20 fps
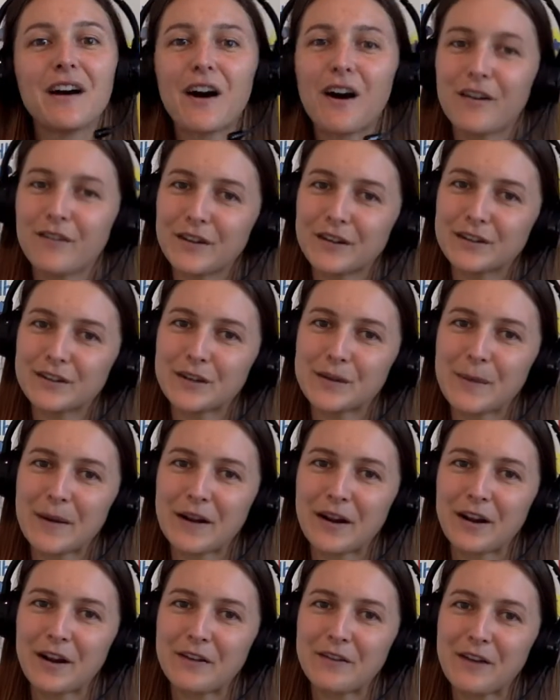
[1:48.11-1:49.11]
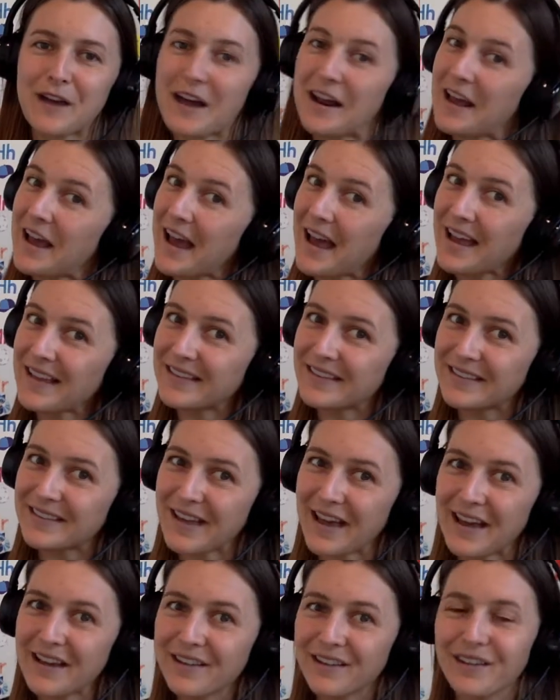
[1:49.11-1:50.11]
Obviously, you might not have had a
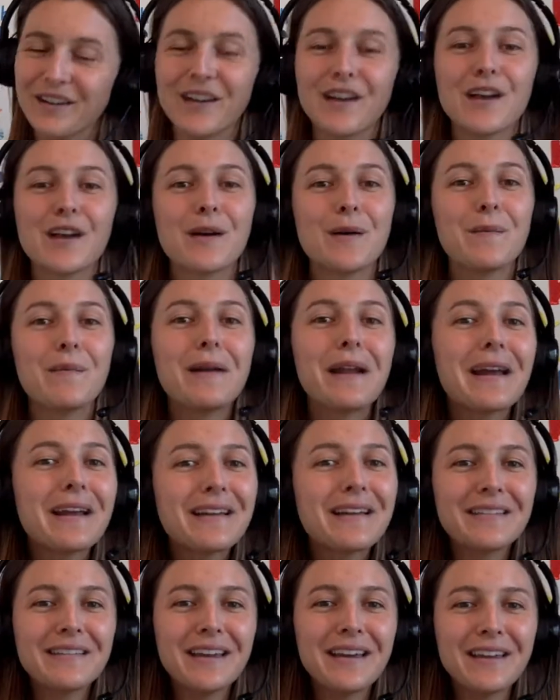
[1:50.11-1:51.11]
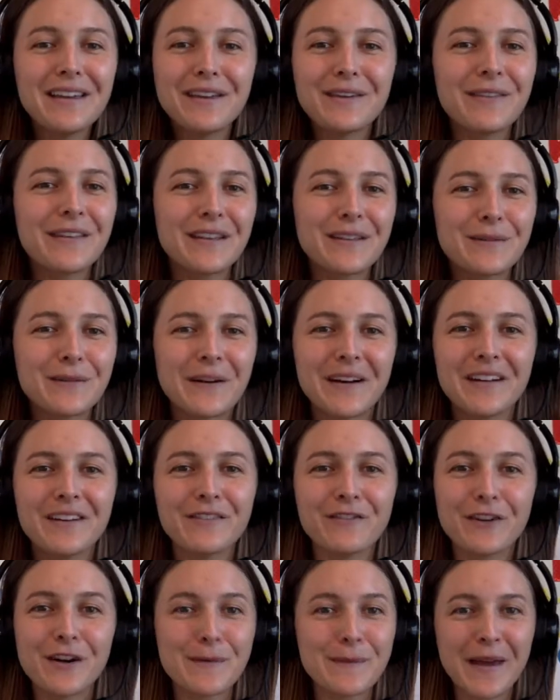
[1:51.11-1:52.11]
headset, but I can link you this
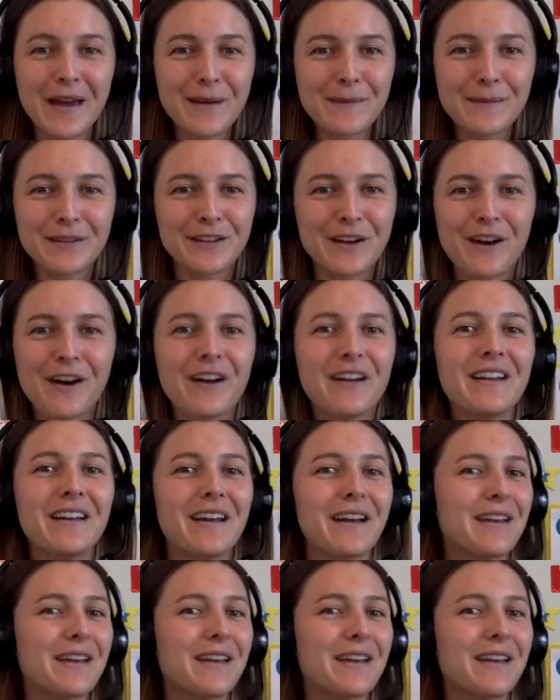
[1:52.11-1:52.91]
one from Amazon.